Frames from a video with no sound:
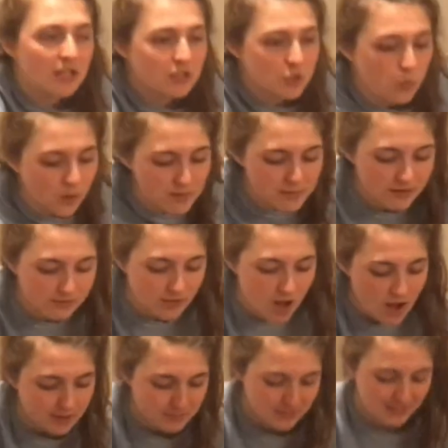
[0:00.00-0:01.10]
like a 20 minute
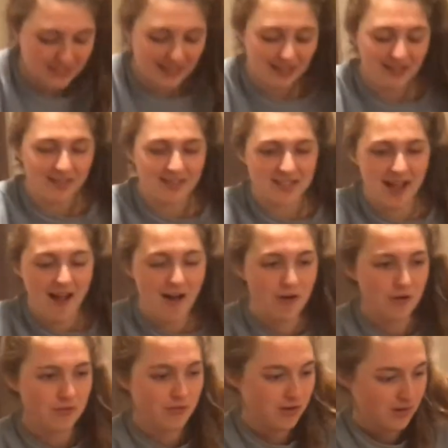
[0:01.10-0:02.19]
vlog of you getting this
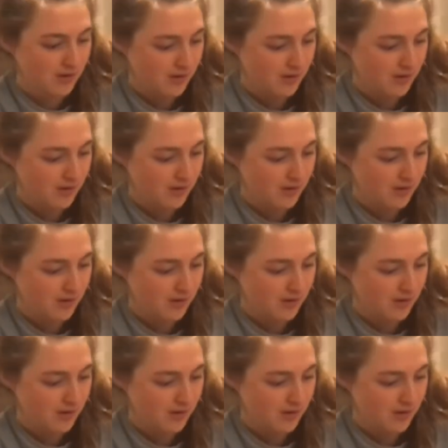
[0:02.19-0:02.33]
out.